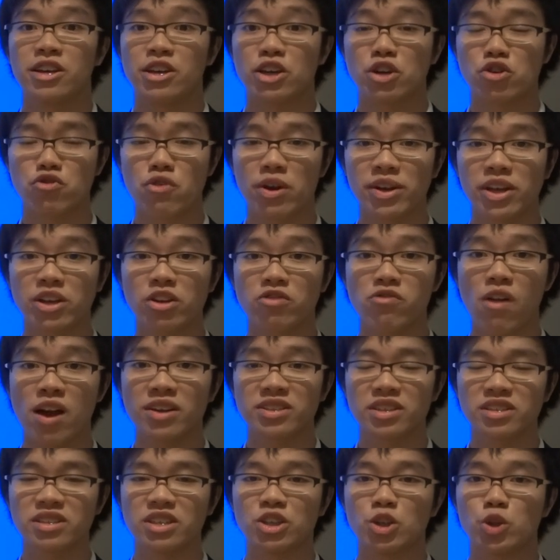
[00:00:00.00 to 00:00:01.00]
In credit
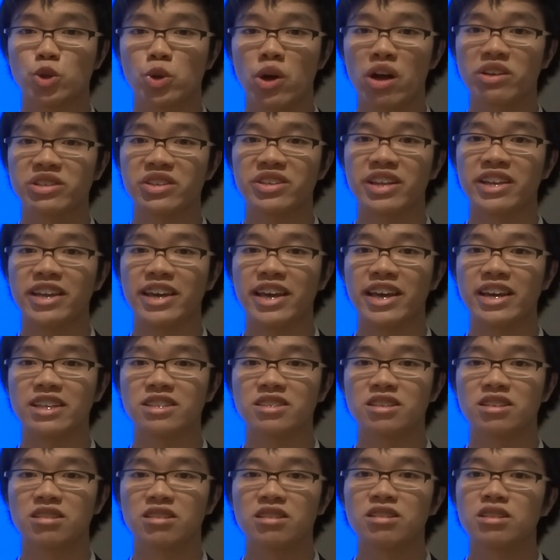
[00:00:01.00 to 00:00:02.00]
crisis in
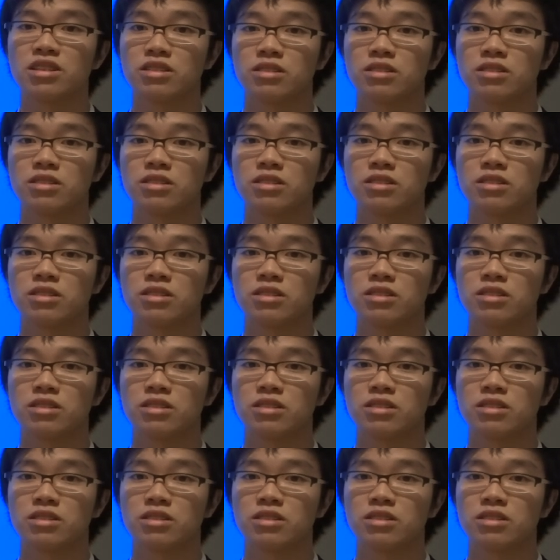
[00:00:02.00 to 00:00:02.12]
2008,